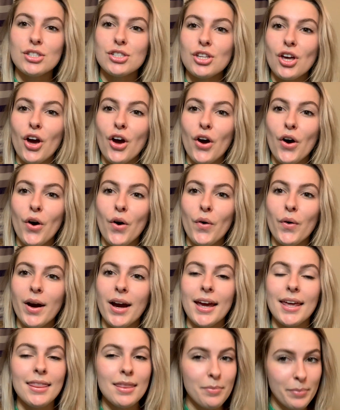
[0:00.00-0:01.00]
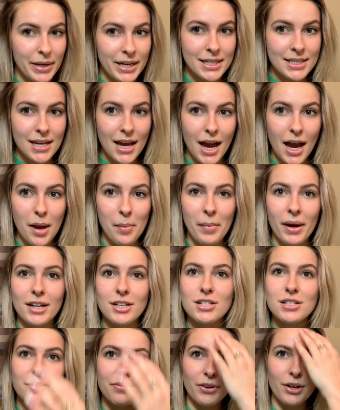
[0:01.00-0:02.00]
So in the meantime, I
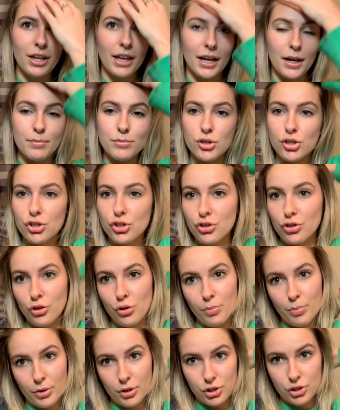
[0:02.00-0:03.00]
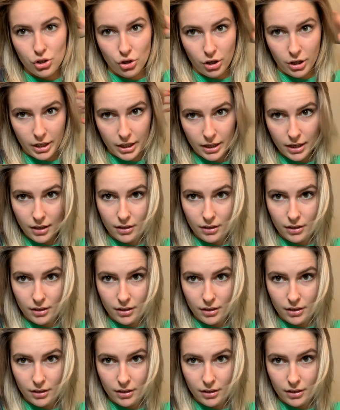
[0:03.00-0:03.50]
just feel like I'm super dark,